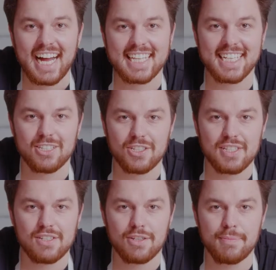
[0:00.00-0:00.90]
I think it's because
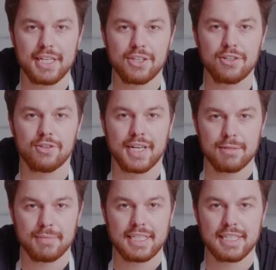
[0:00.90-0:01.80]
there's so many good
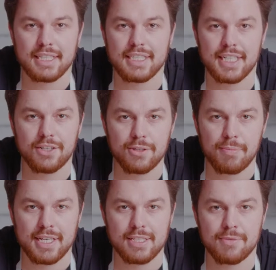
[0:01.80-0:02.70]
red meat and chicken
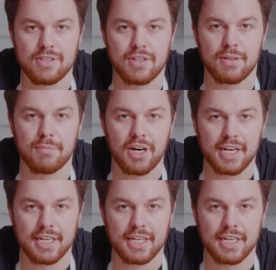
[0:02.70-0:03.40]
replacements on the market